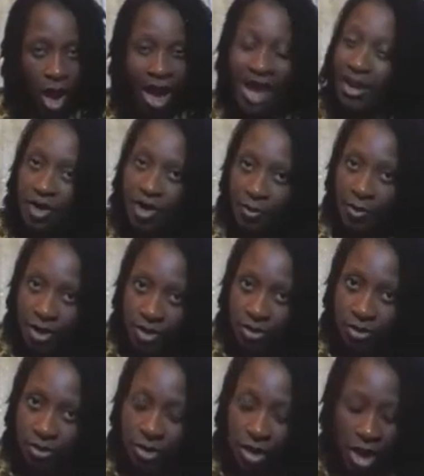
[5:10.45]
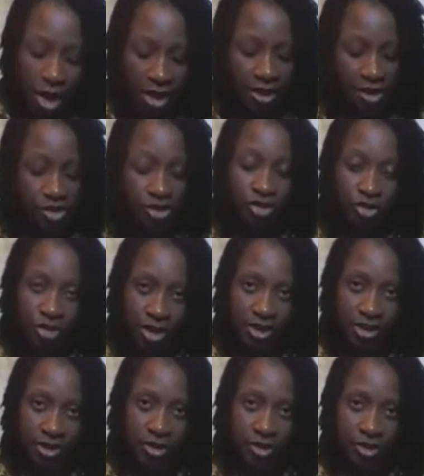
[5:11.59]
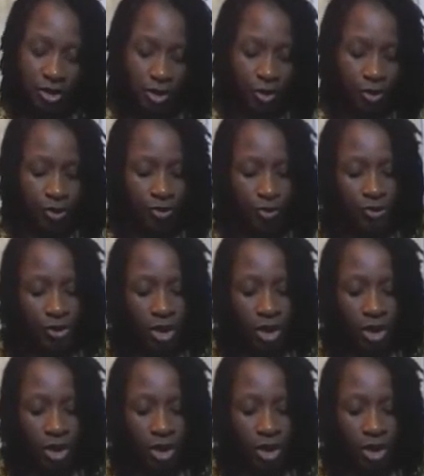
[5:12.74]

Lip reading: and I've got a model, I need to do this. So